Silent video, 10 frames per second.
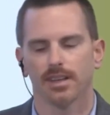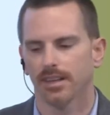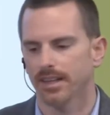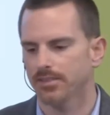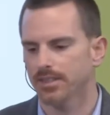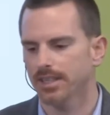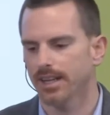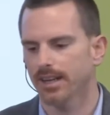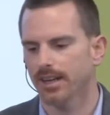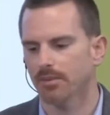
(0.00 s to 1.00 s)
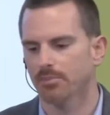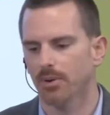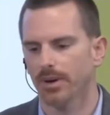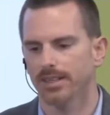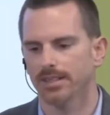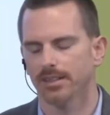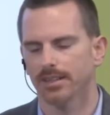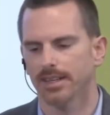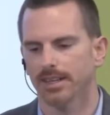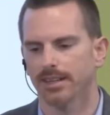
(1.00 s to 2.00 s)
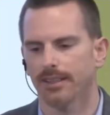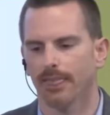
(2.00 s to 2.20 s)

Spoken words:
interesting point during